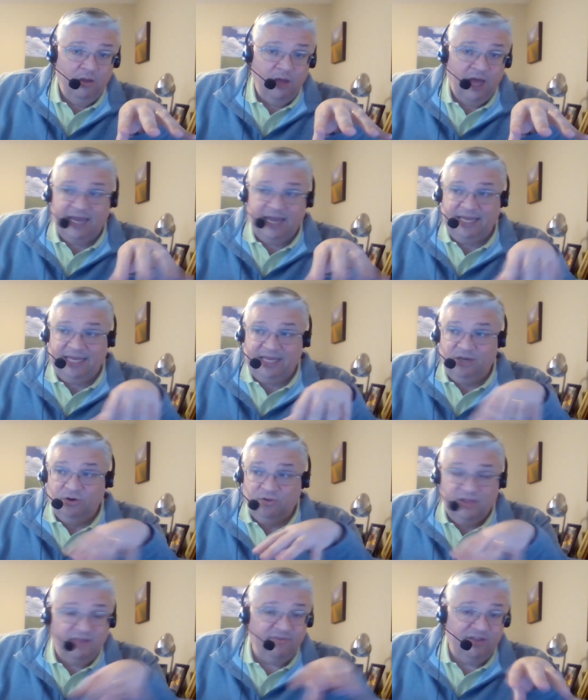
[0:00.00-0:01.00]
i.e.,
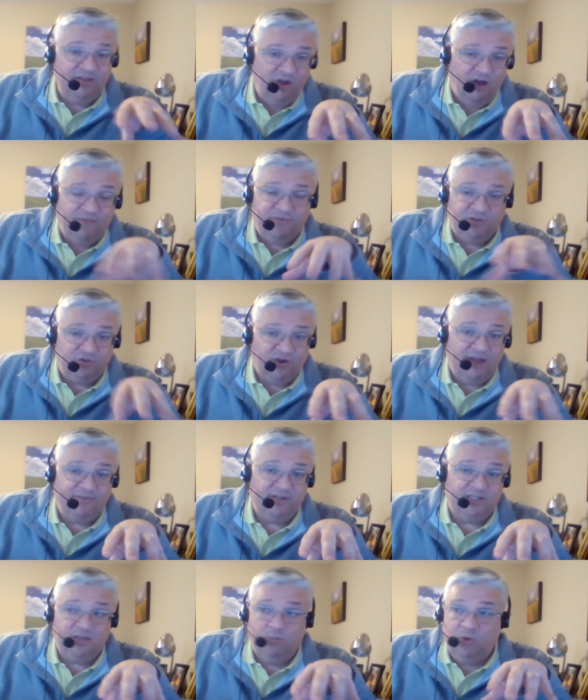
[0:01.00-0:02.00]
you're leaving the office
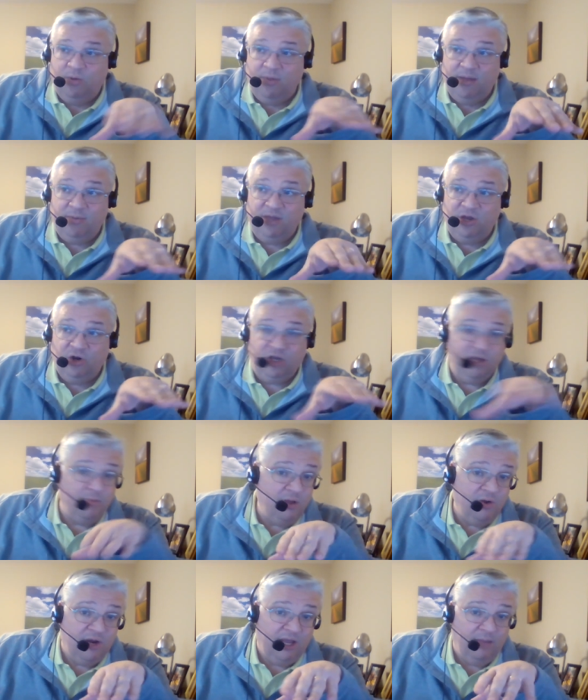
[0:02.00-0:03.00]
driving somewhere, maybe you're
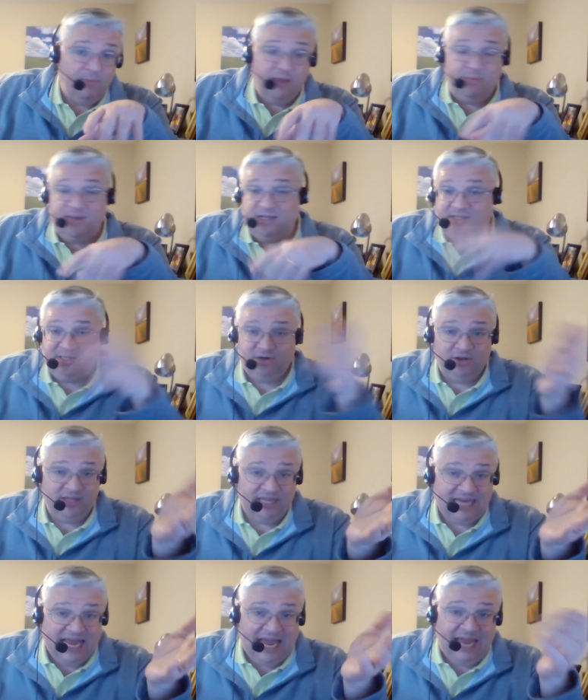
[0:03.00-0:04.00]
commuting, maybe it's during
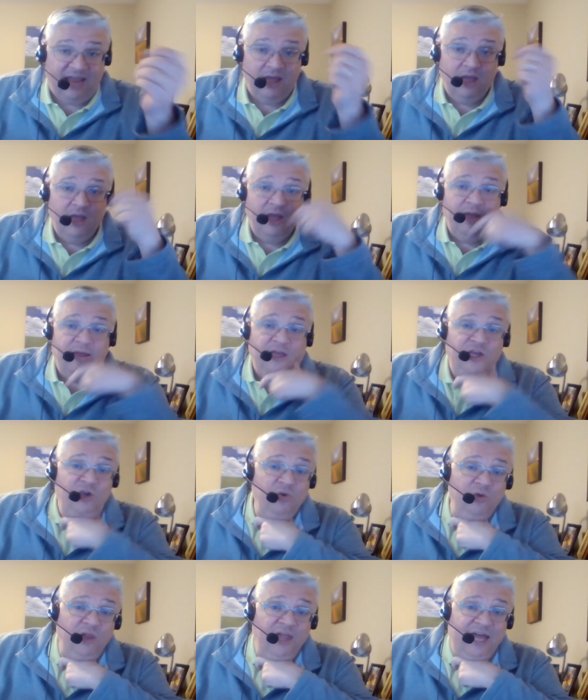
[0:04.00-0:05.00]
the day,
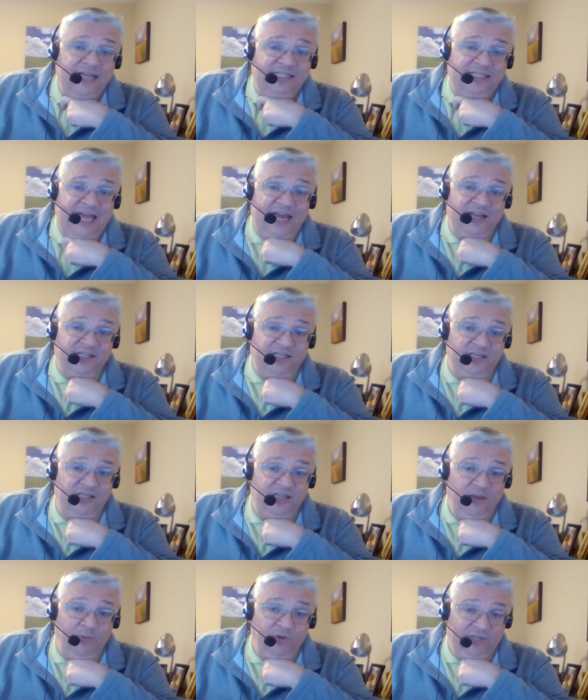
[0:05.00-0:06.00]
utilize that as a
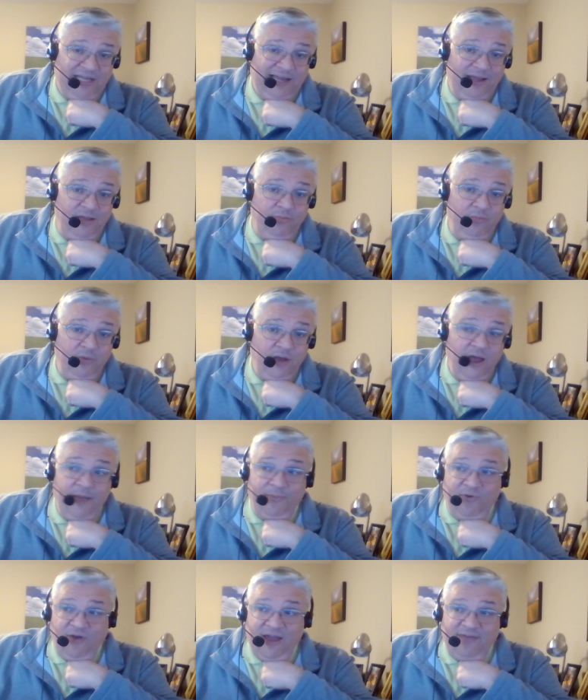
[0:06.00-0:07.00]
double time.
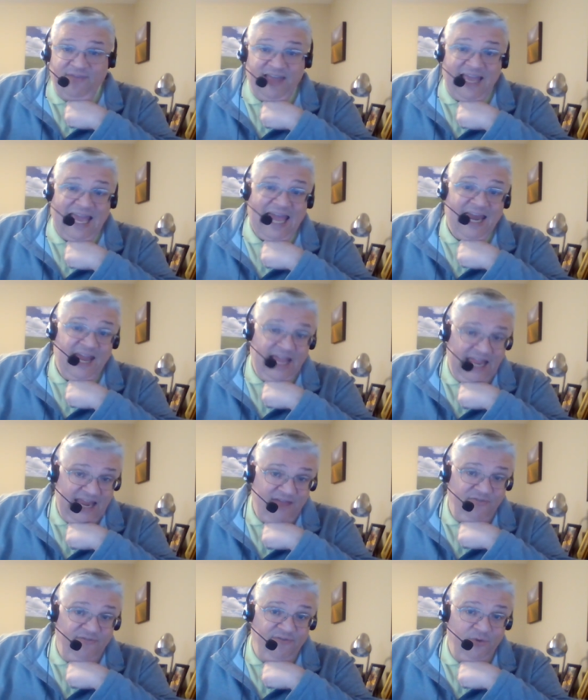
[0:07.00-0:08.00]
I'm driving and I can
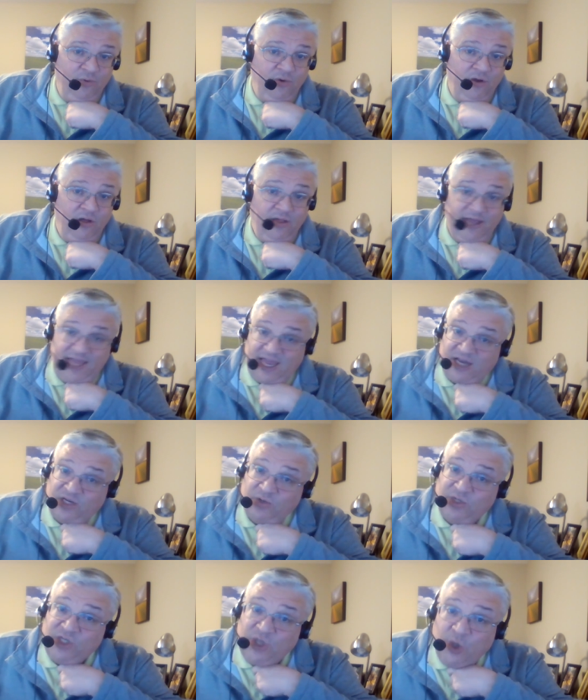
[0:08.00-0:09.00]
have a phone call. I can't
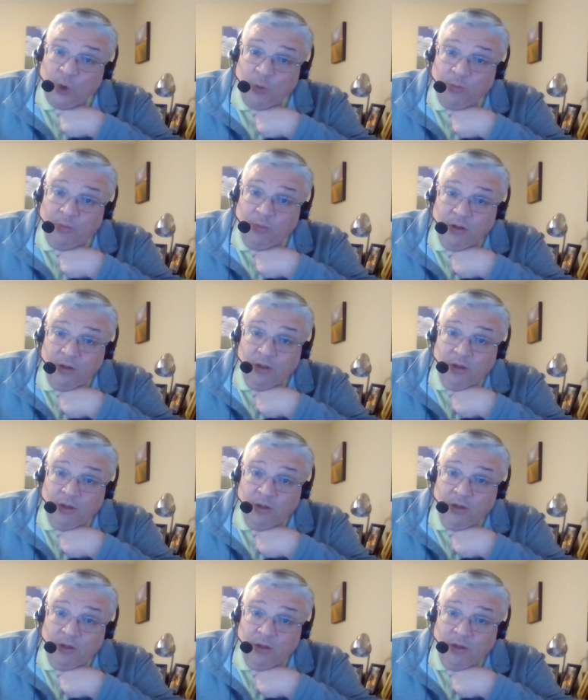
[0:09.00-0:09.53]
do a Zoom,